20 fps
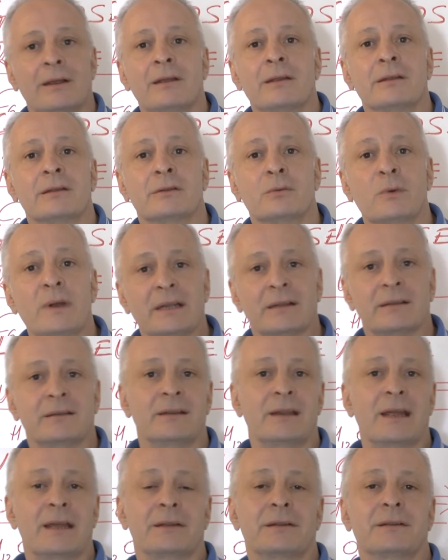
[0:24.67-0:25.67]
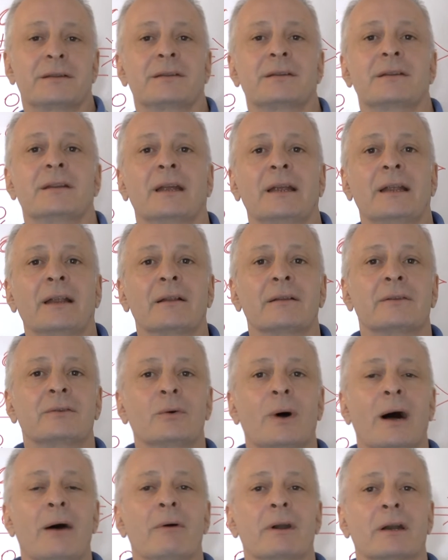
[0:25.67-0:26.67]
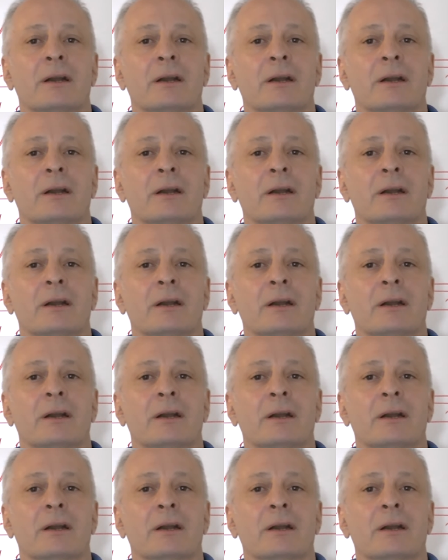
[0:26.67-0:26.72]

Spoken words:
sweetness to our